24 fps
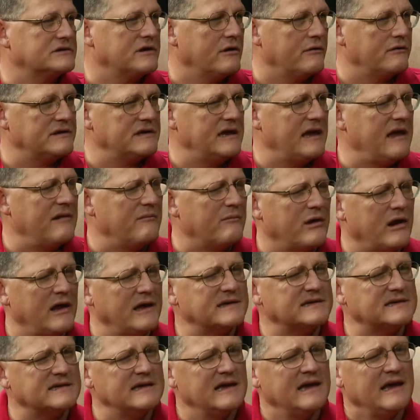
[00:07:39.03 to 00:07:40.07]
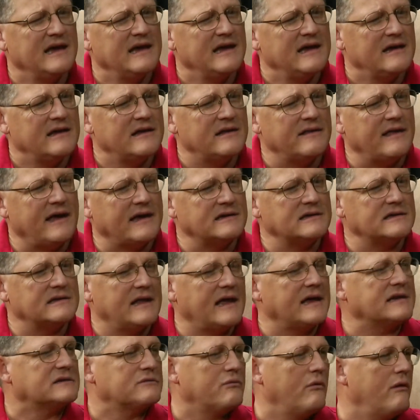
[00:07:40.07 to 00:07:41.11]
So and plus
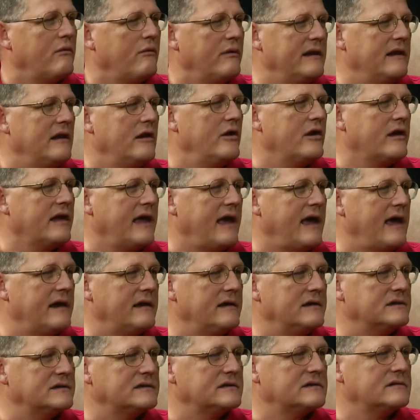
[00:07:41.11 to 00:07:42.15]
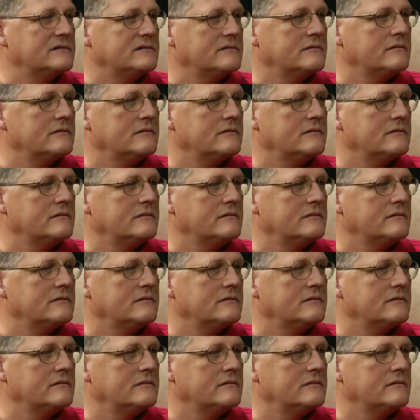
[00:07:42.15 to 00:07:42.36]
that's what we look at is